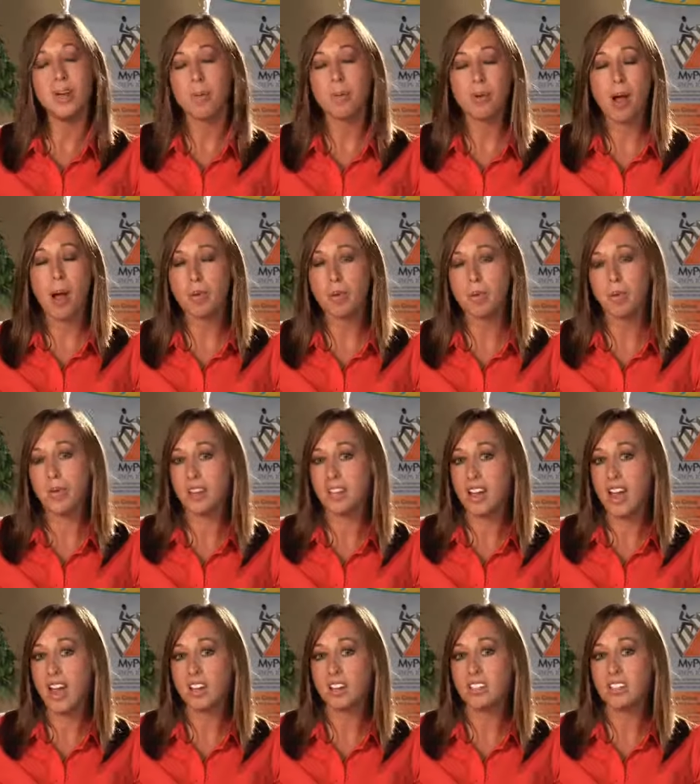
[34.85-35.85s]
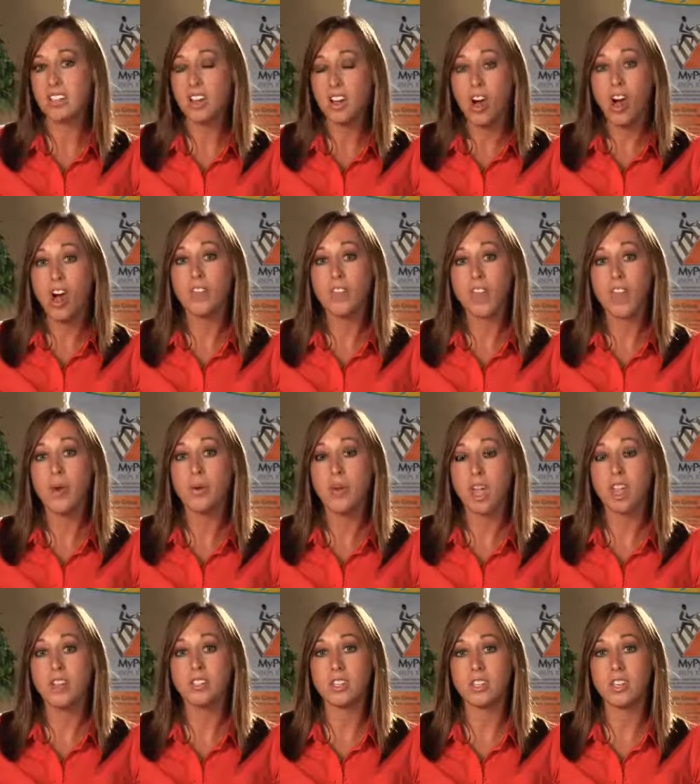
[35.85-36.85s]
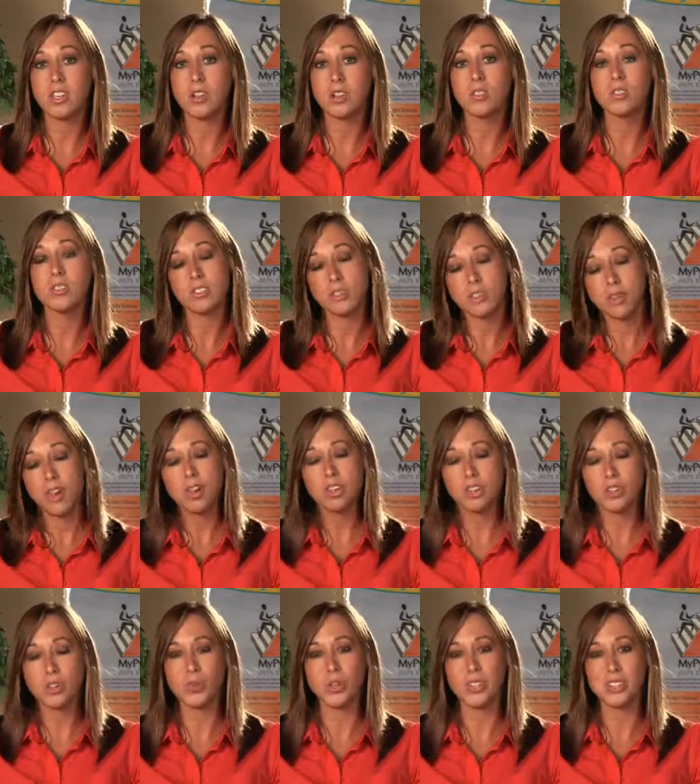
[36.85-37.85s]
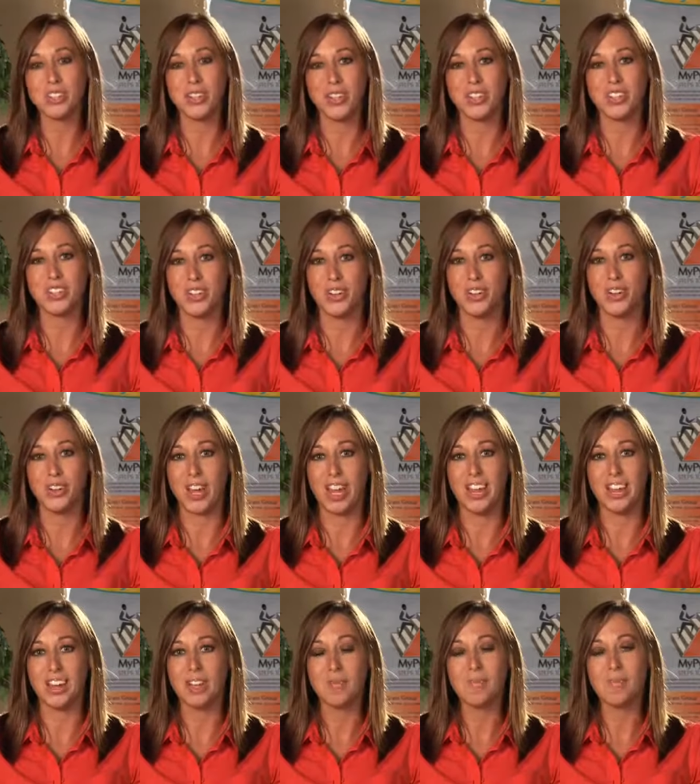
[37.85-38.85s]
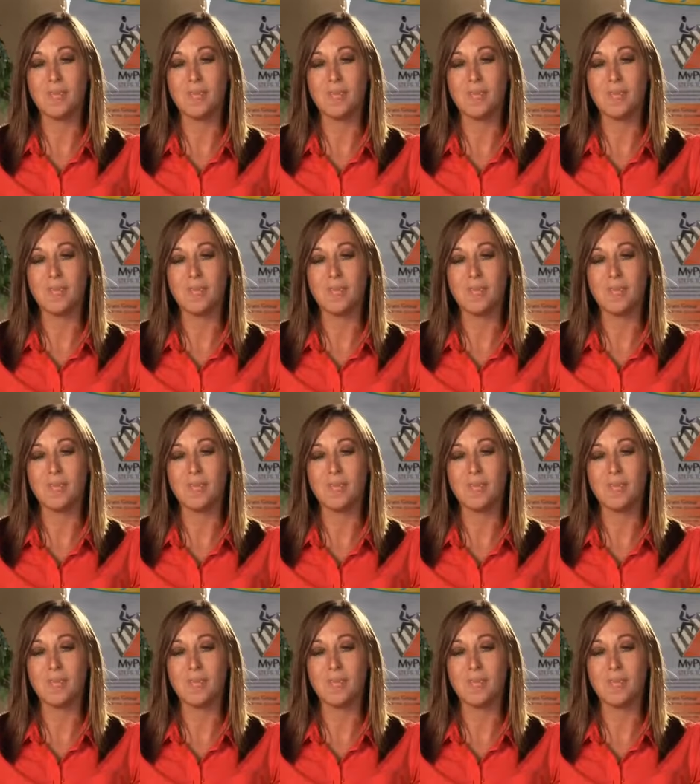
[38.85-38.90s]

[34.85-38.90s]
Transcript: Probably not. Are they okay to use? To a certain degree.